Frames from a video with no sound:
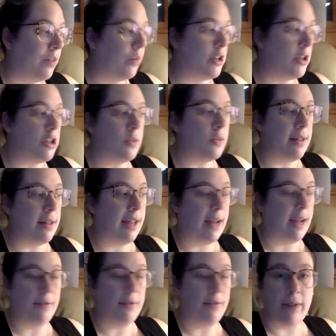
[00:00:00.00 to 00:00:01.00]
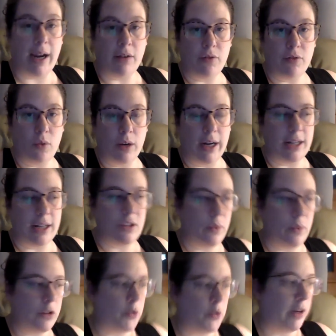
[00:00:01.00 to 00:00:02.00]
which is why they have the rainforest,
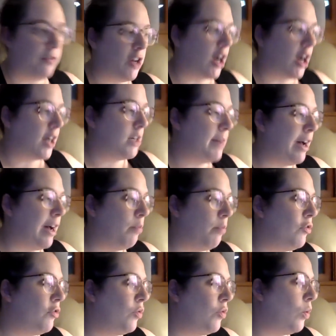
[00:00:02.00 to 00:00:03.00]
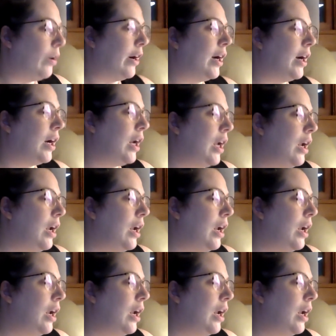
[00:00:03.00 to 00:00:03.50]
which we've talked about before.